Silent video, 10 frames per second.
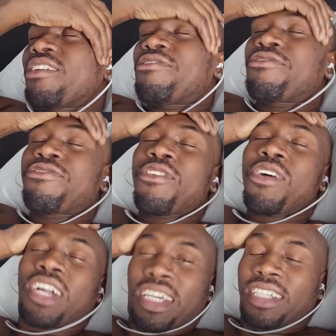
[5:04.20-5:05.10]

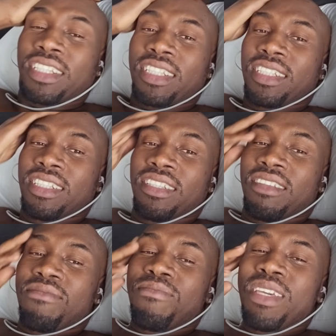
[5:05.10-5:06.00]
fuck,
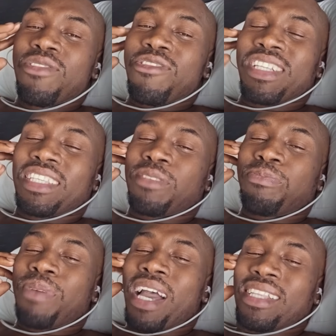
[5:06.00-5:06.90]
me
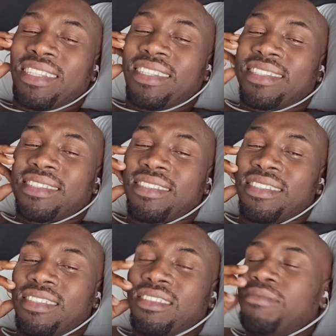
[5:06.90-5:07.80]
response,
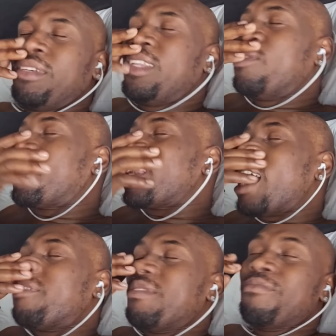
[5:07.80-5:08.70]
me look
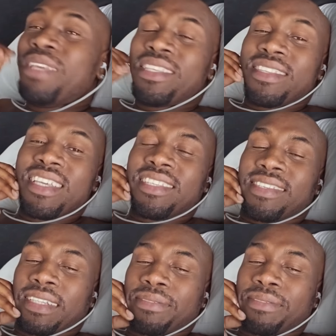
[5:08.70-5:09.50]
like me business.